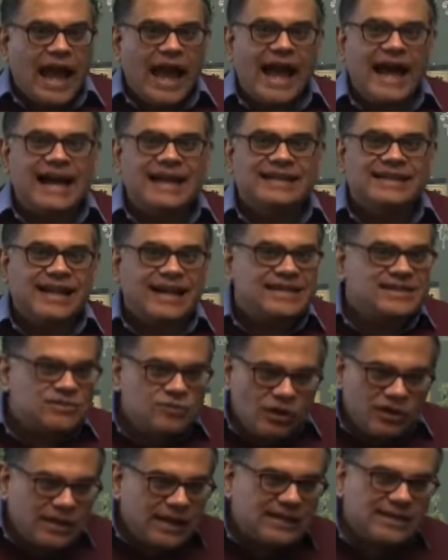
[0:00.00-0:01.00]
And it's
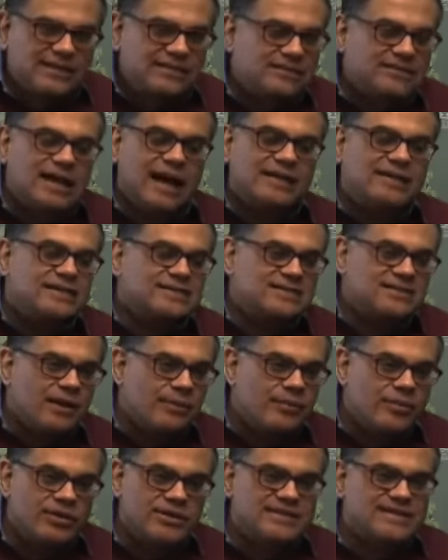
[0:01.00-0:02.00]
not that this
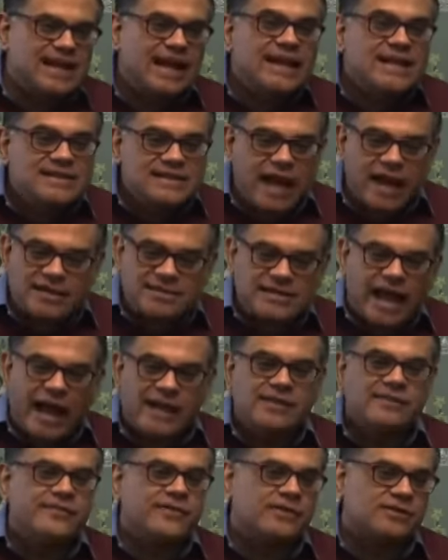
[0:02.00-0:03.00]
number is
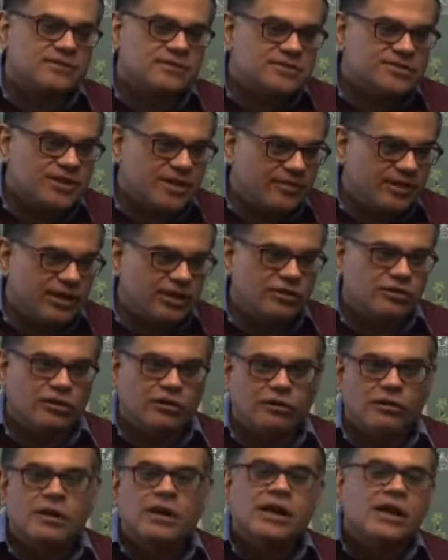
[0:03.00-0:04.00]
insignificant. I mean, you
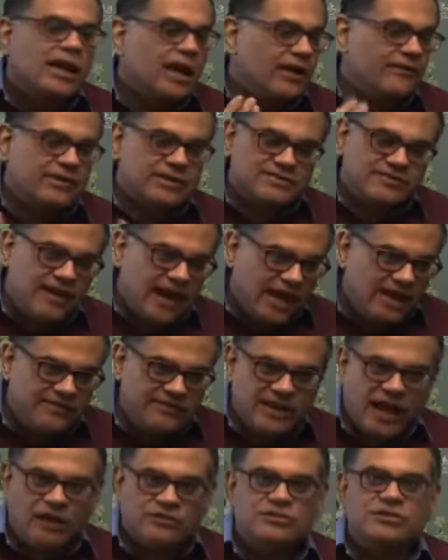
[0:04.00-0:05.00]
know, if it's
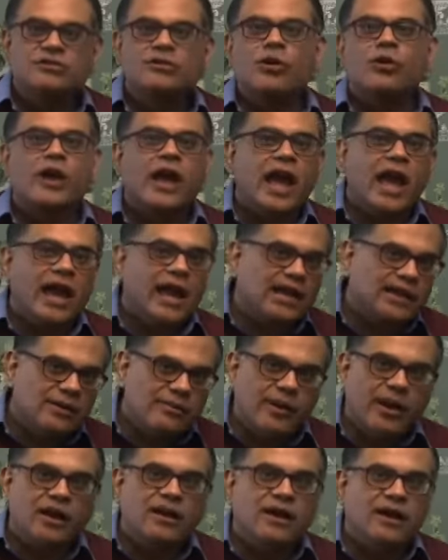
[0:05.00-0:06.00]
5,000, okay, in a
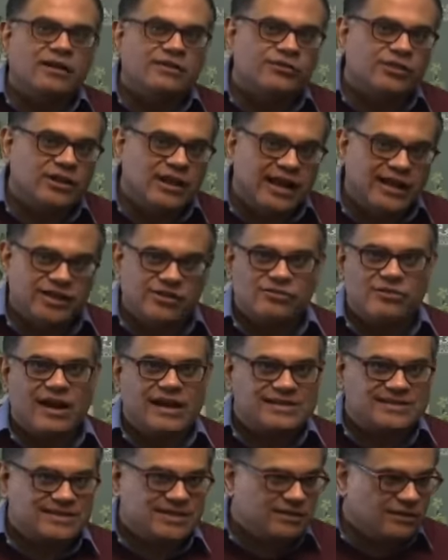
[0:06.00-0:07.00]
big country like
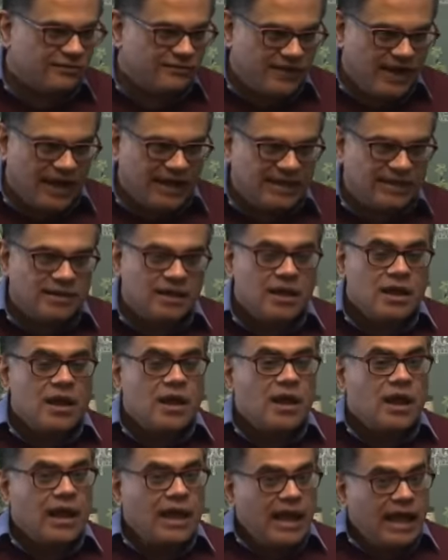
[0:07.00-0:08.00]
US, you know, fine.
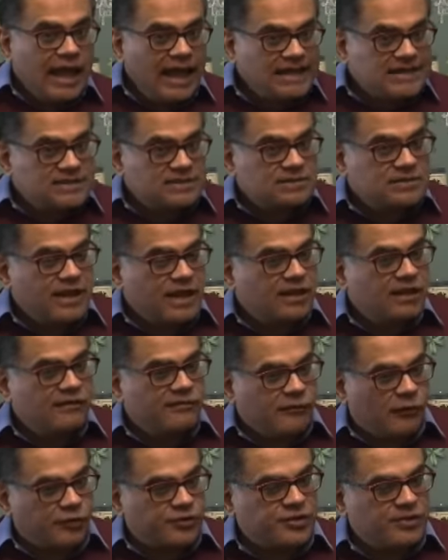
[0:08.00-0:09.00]
It's nearly
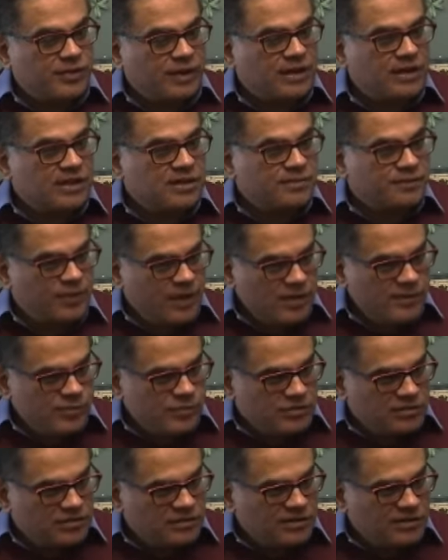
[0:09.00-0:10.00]
40 million
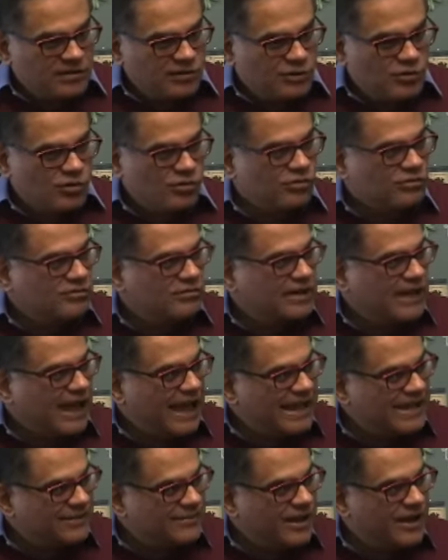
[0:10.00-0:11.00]
people who
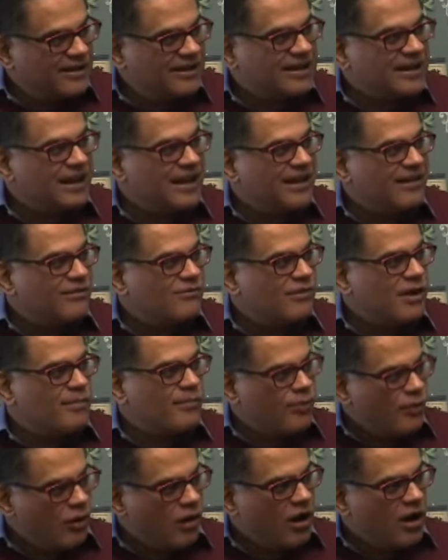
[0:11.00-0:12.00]
in America who are
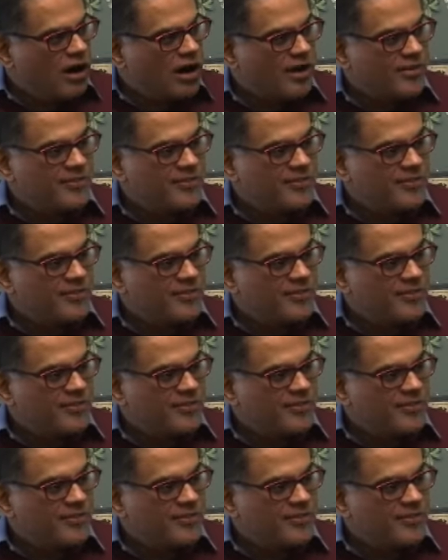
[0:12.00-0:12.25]
poor.